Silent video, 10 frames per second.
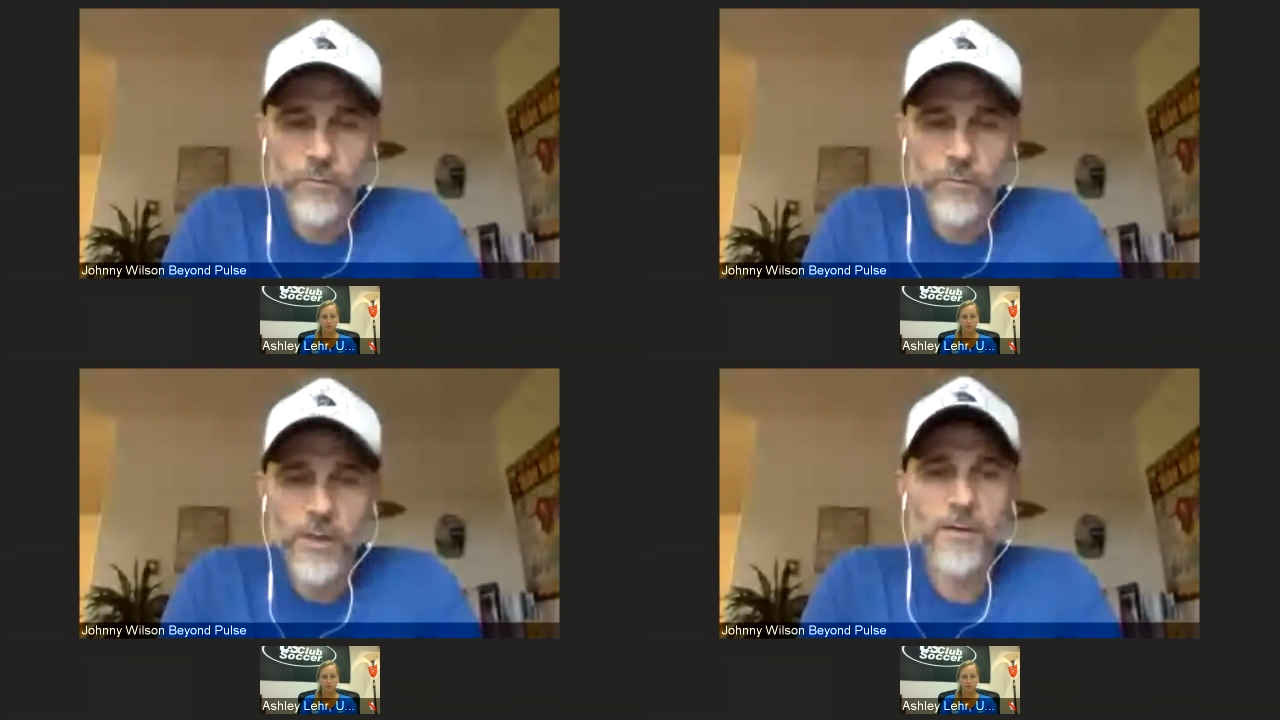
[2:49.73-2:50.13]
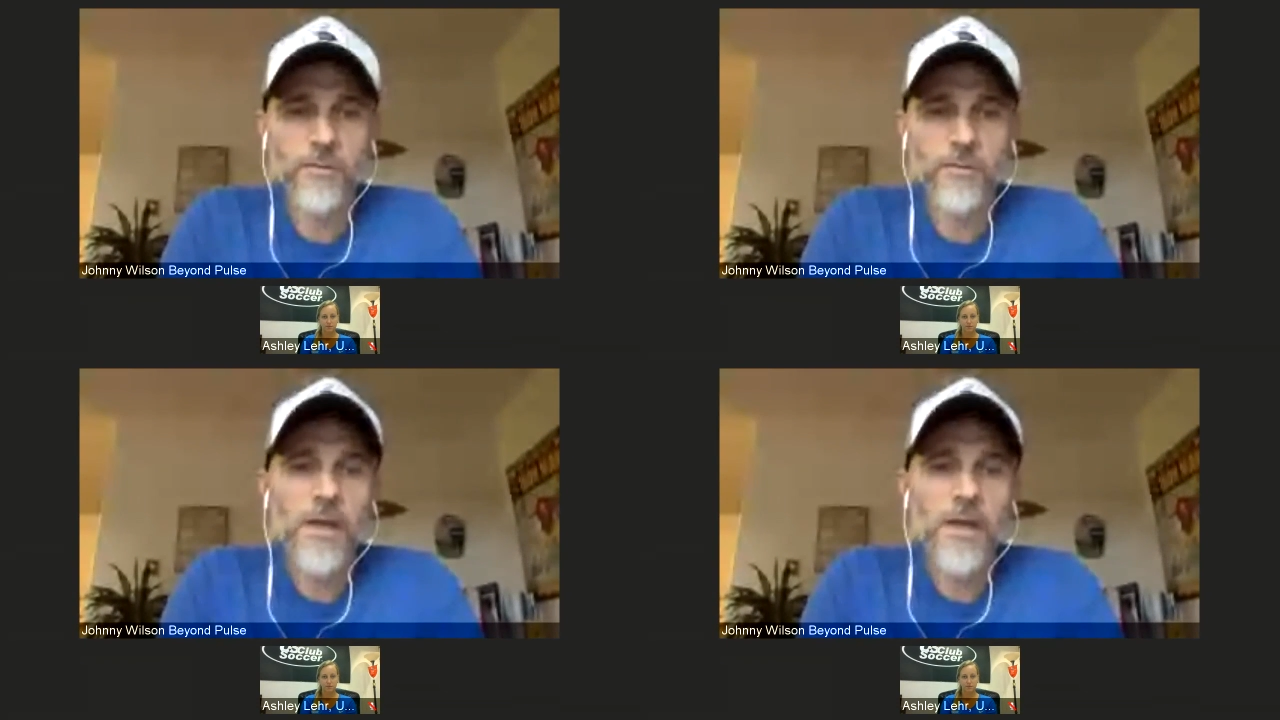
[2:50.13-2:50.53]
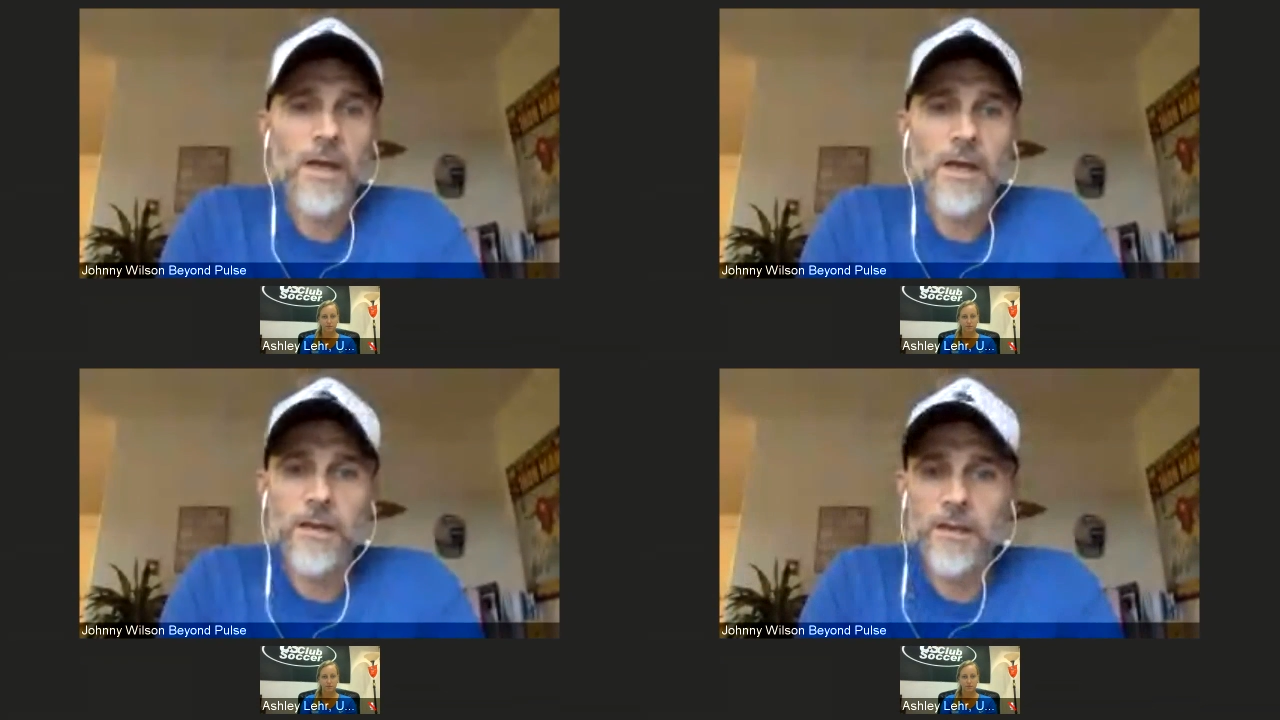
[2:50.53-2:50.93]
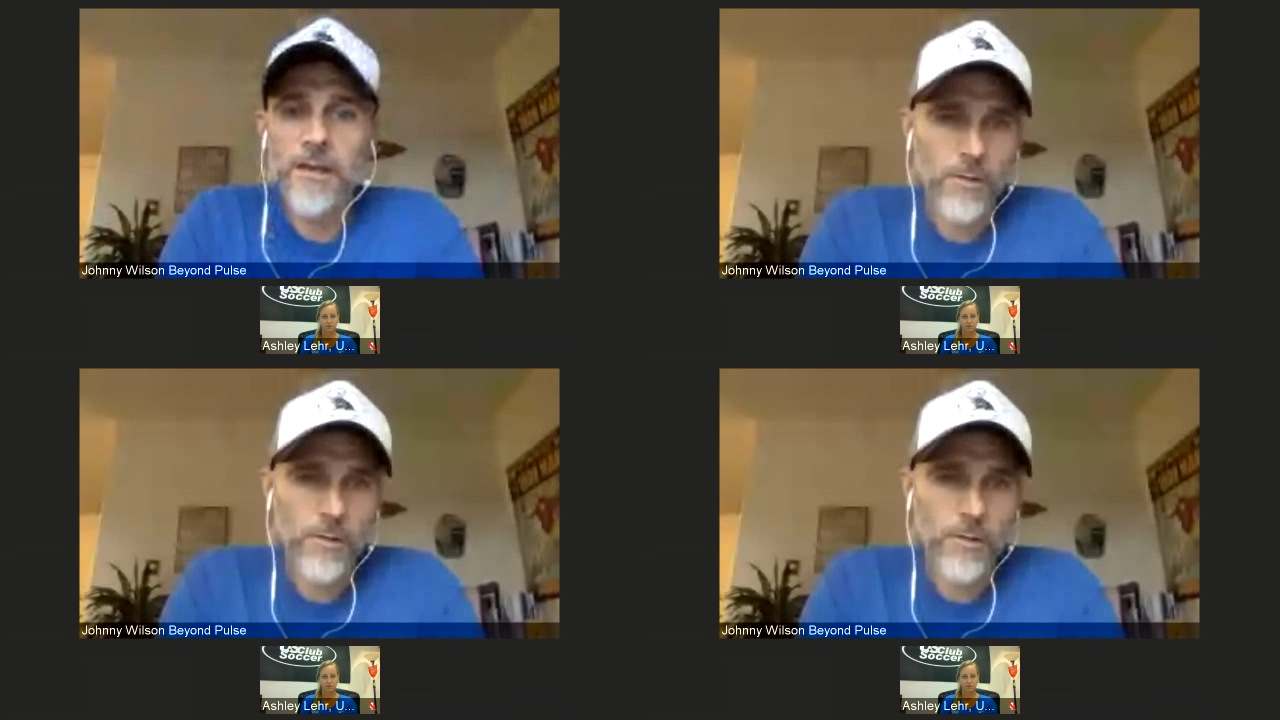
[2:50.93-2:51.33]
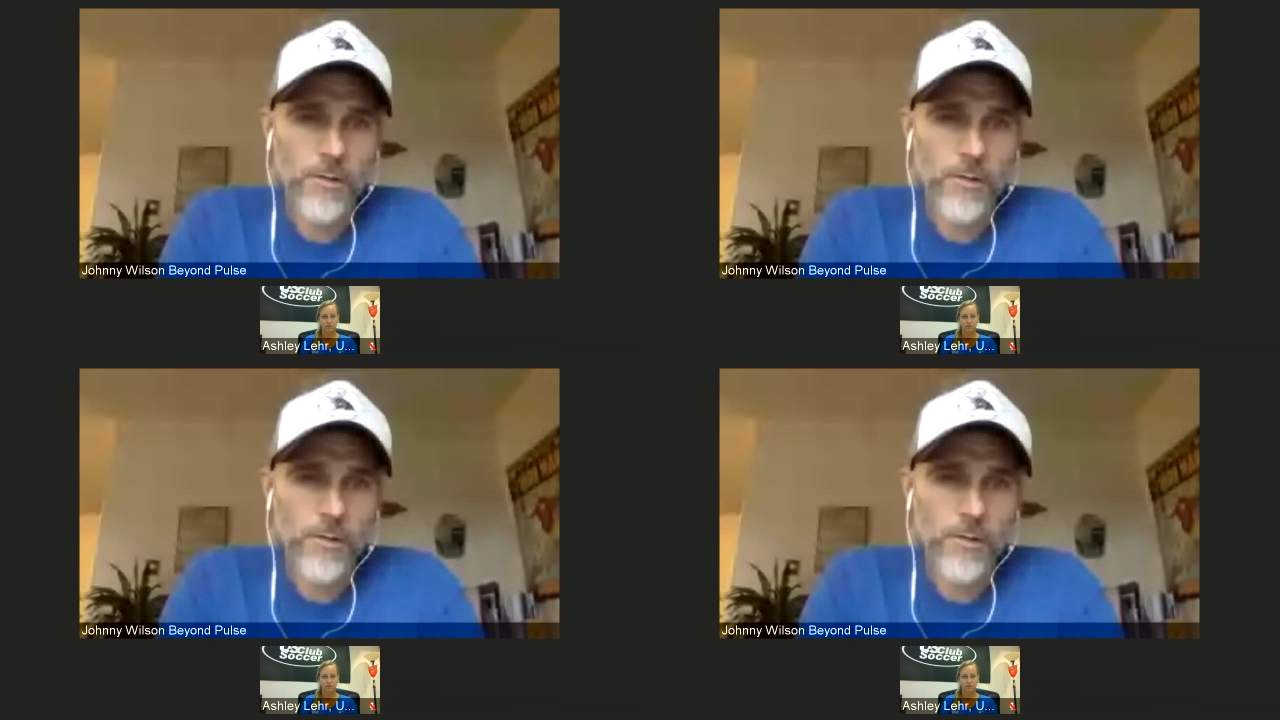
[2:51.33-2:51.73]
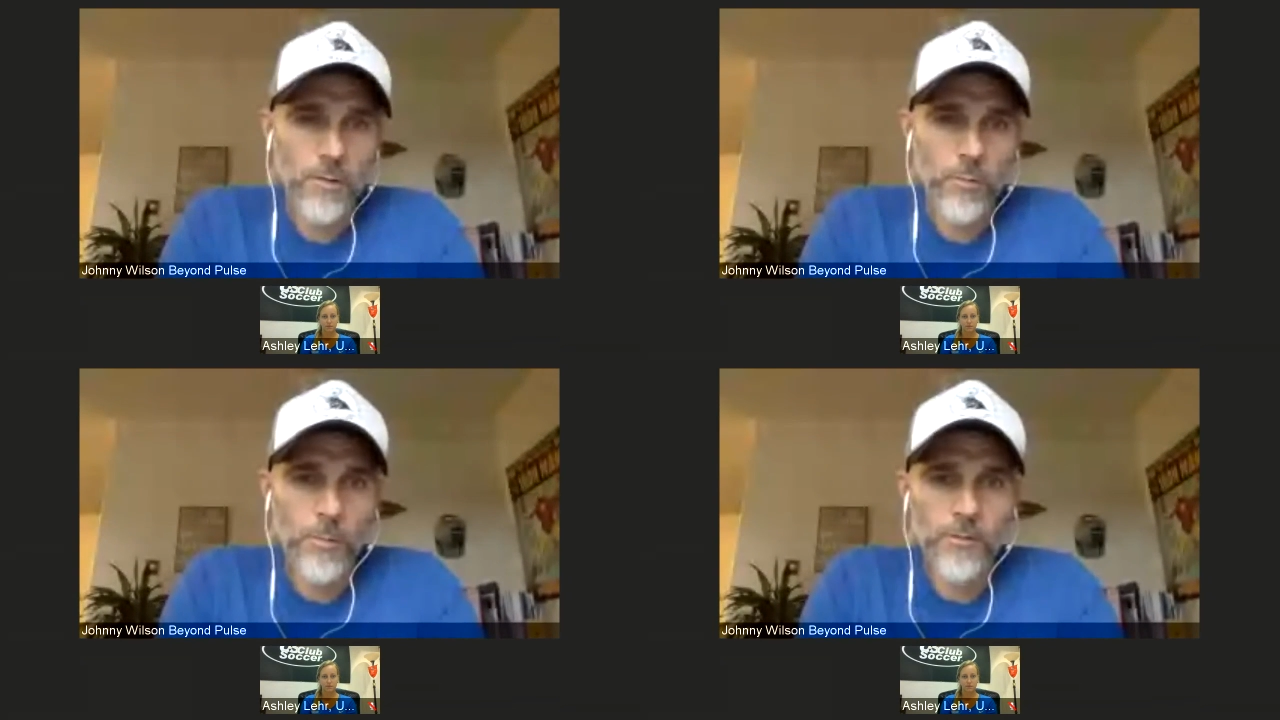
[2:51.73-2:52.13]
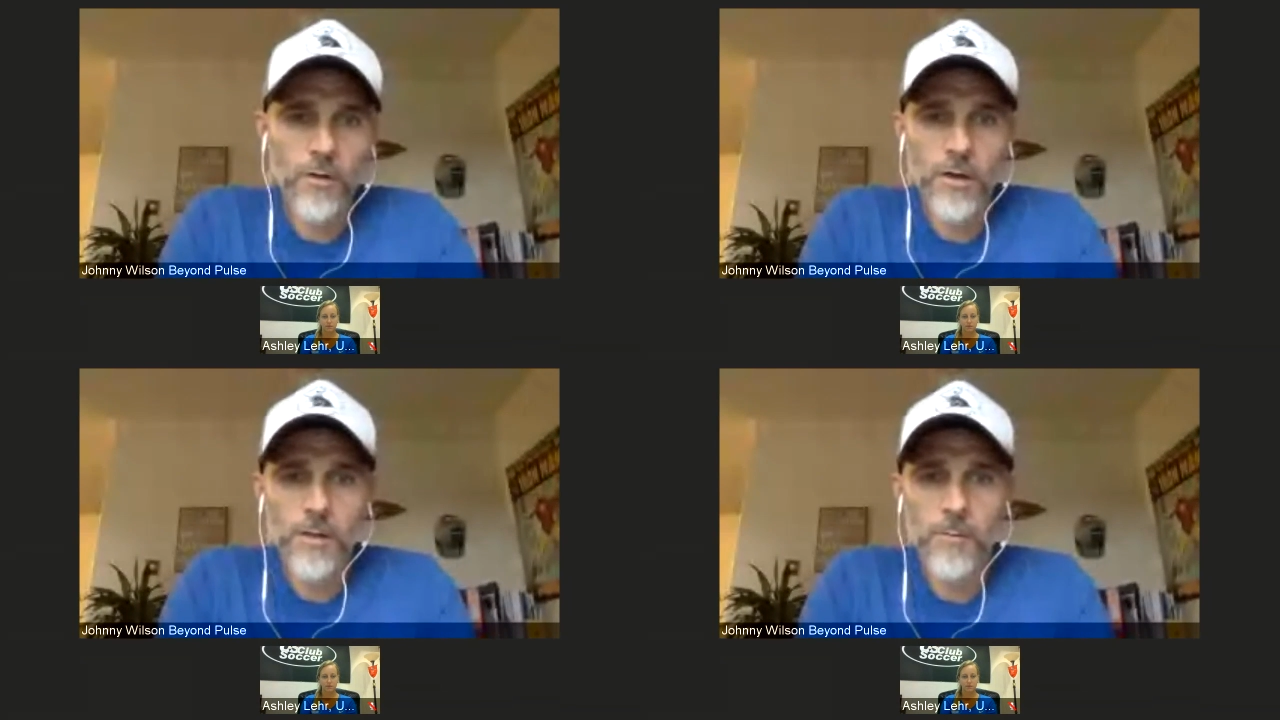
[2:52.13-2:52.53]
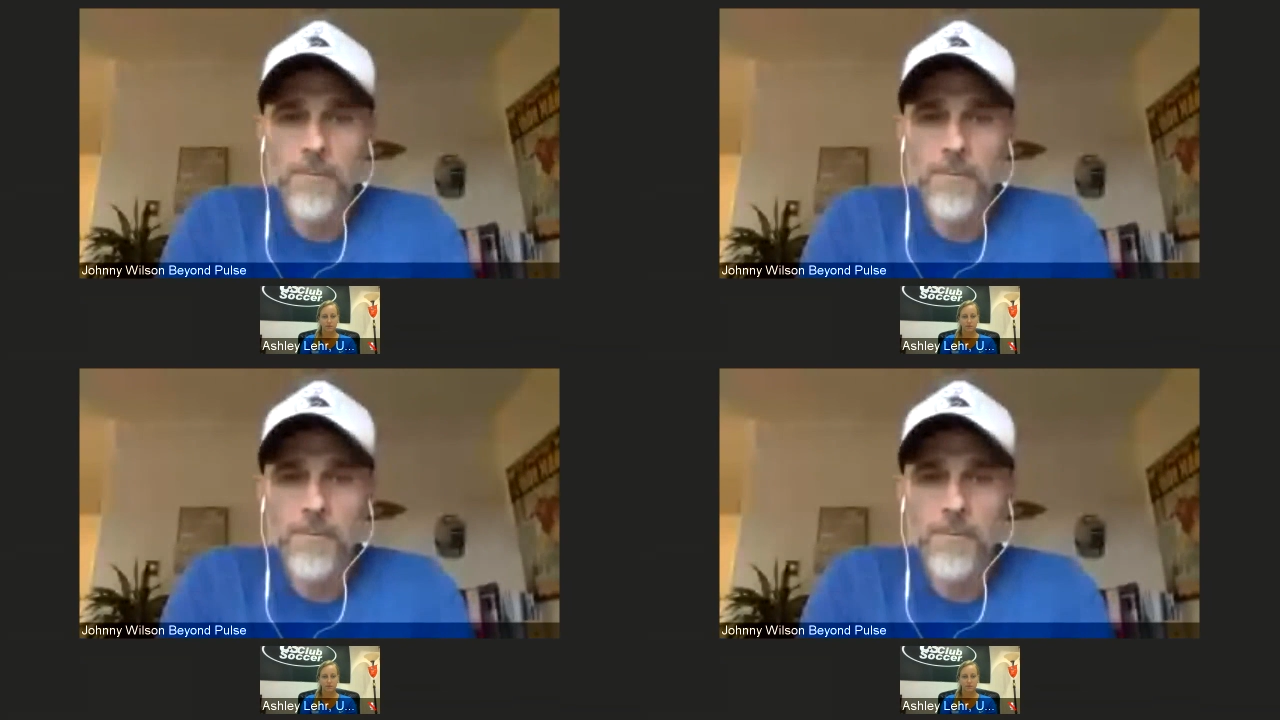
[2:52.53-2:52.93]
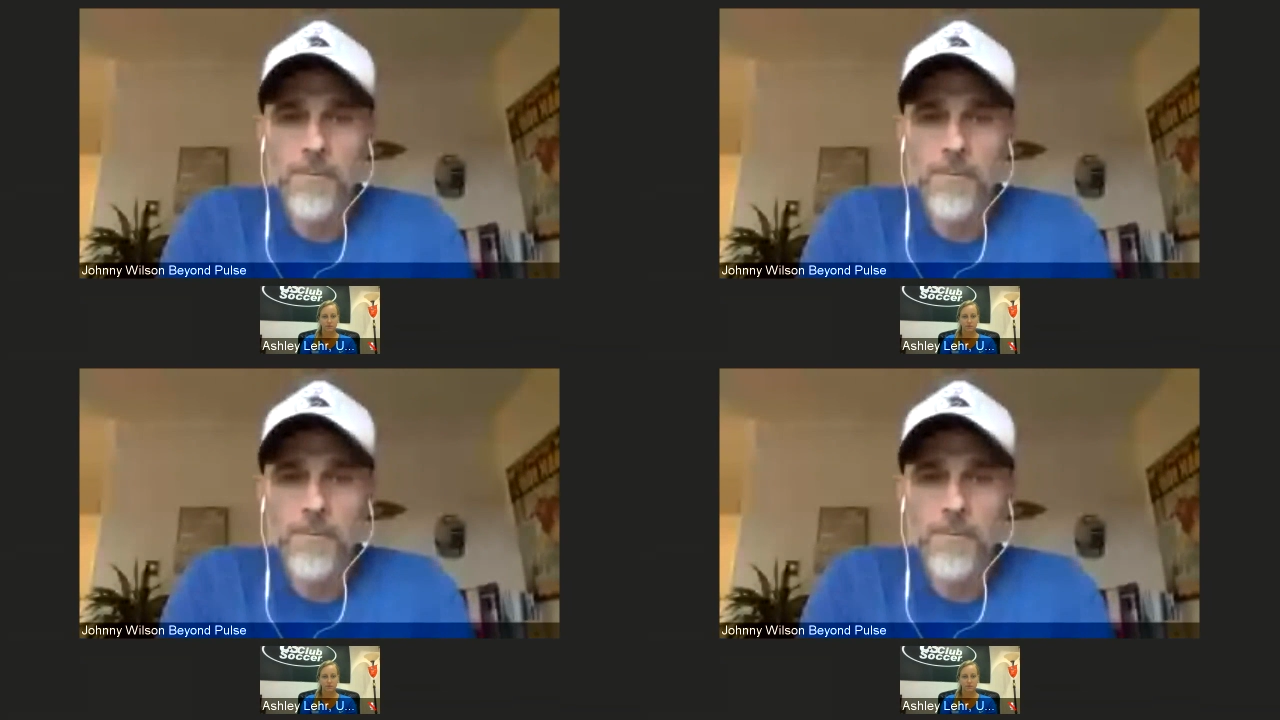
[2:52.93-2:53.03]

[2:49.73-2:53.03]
reactive, and then stage three when we're talking about